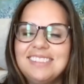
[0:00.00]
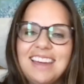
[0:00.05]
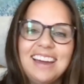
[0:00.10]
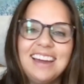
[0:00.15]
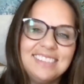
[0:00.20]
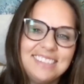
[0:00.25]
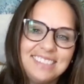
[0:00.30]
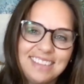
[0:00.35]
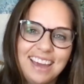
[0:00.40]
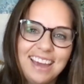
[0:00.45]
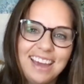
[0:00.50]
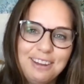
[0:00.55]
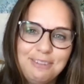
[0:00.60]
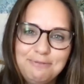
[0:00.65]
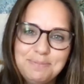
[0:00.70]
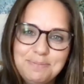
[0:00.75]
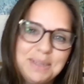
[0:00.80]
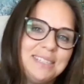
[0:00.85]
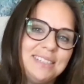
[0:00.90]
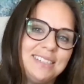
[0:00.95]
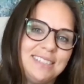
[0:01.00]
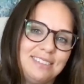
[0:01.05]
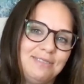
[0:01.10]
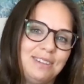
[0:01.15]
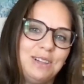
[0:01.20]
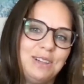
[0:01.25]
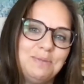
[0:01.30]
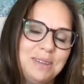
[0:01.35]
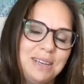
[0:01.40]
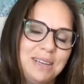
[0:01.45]
that side of business
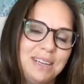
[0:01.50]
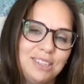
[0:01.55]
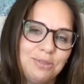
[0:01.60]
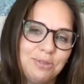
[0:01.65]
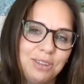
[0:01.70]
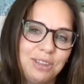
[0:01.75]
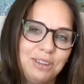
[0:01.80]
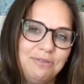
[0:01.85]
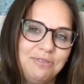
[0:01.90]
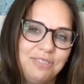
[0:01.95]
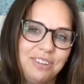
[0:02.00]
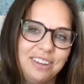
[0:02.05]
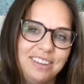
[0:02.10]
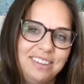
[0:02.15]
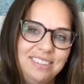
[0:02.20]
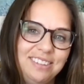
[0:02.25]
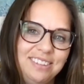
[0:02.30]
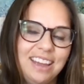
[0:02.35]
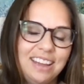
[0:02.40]
development is really fun.